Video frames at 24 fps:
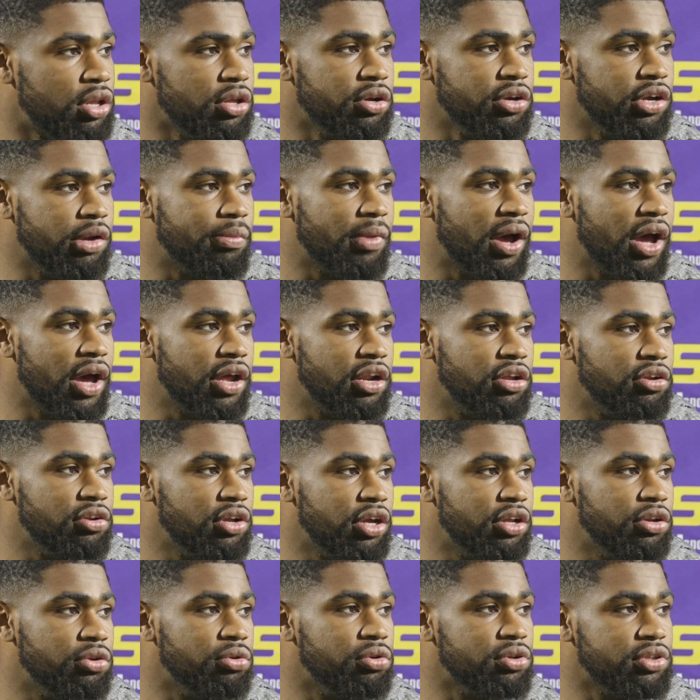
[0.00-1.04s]
clear your mind
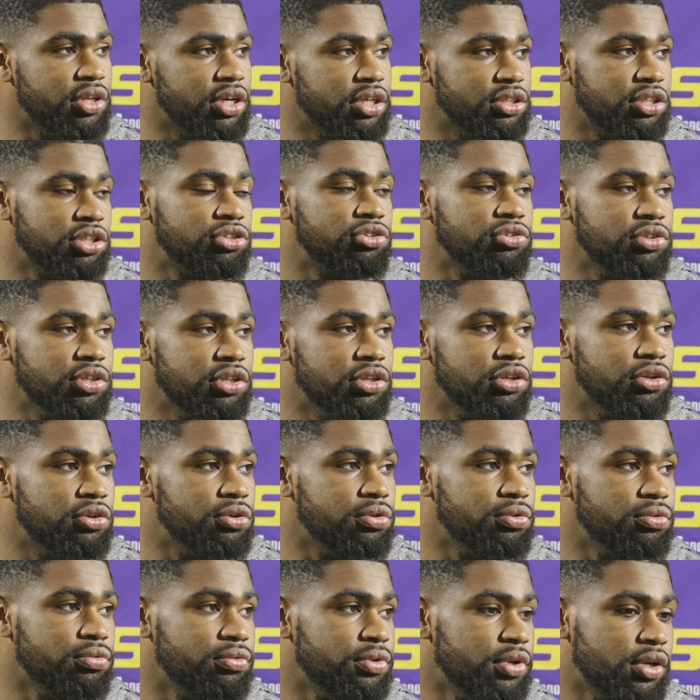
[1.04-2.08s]
and do the things that you need to
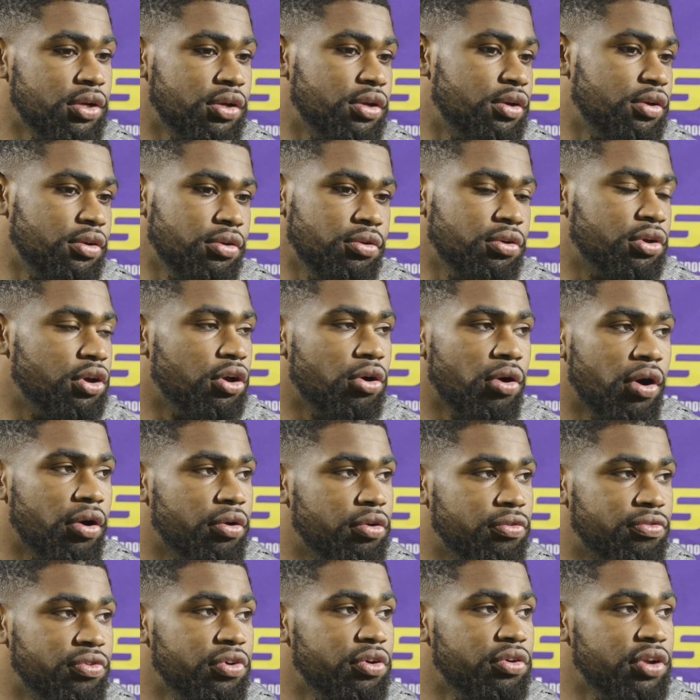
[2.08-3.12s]
do, you can go out
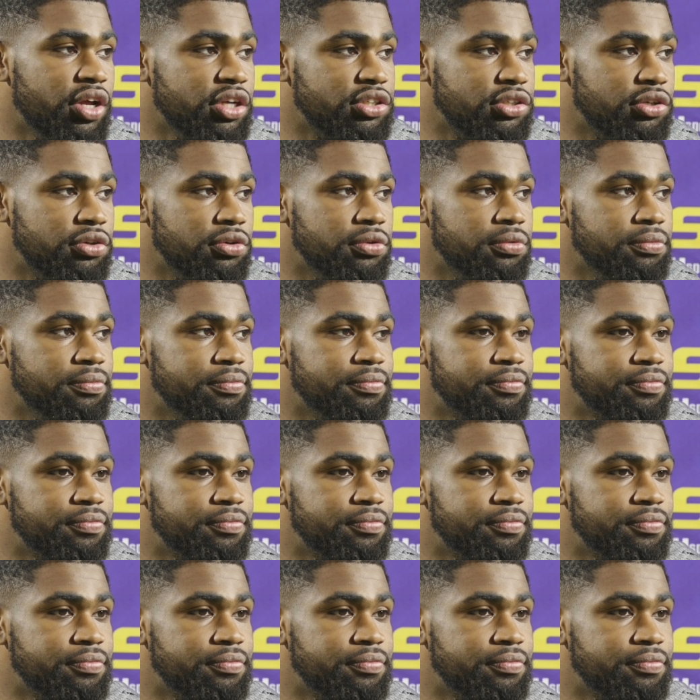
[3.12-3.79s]
on the field and execute.